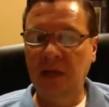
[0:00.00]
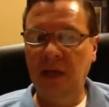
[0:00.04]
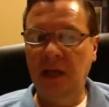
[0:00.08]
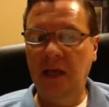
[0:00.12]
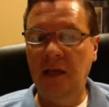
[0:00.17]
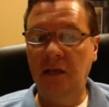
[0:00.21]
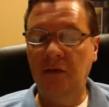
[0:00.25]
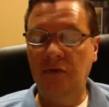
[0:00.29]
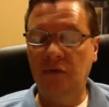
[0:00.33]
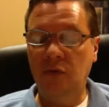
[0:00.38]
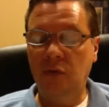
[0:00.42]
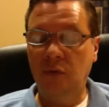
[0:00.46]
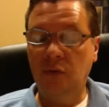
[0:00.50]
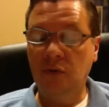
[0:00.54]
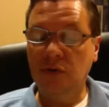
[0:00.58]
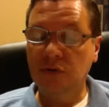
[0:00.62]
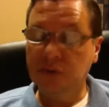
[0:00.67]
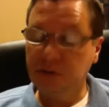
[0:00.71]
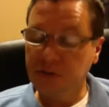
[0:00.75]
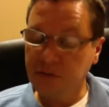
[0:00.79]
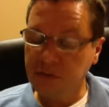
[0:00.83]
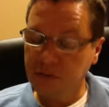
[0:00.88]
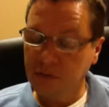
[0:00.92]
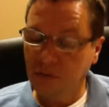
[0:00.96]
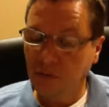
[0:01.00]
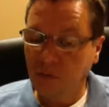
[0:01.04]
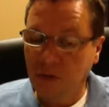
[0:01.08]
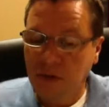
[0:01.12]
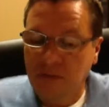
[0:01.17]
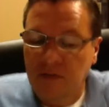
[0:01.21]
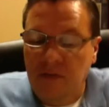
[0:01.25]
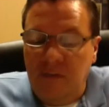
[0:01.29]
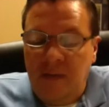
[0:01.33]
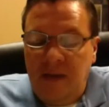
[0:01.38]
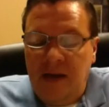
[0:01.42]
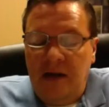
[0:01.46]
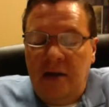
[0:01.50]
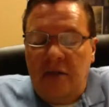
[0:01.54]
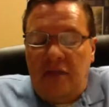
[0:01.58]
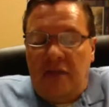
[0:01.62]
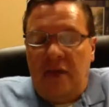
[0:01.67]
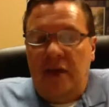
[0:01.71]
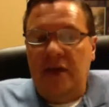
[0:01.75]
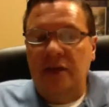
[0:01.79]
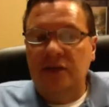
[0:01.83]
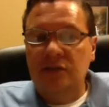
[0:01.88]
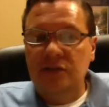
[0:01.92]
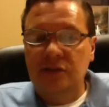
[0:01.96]
And of course, one of the main
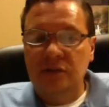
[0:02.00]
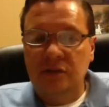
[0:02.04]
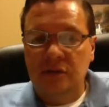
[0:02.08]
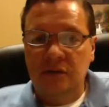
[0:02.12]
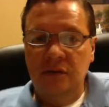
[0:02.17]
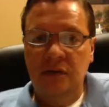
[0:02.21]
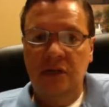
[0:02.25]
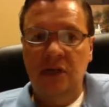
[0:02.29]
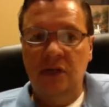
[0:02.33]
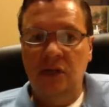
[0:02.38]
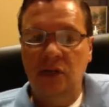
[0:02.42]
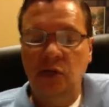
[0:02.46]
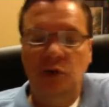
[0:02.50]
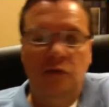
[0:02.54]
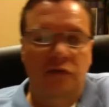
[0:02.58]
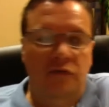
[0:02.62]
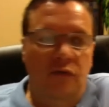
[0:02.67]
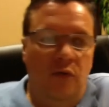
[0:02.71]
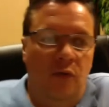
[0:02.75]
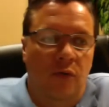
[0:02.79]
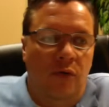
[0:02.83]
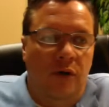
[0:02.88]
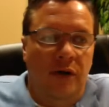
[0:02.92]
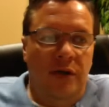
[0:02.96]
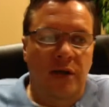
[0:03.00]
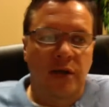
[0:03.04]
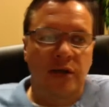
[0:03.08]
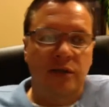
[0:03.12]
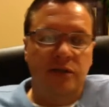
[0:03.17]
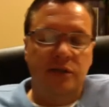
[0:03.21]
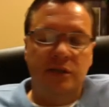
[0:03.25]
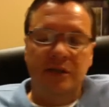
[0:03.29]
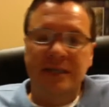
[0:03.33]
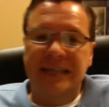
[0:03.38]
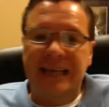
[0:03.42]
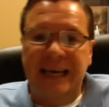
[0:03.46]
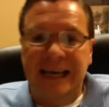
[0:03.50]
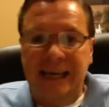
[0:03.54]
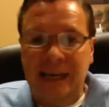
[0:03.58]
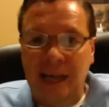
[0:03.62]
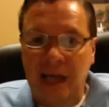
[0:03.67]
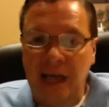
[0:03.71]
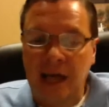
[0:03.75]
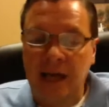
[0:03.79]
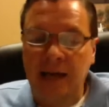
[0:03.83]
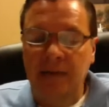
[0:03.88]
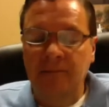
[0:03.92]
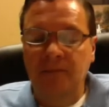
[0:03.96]
things to look for is the
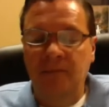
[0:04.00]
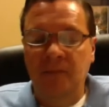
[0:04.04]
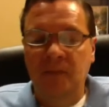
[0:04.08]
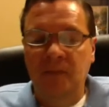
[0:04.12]
deadline.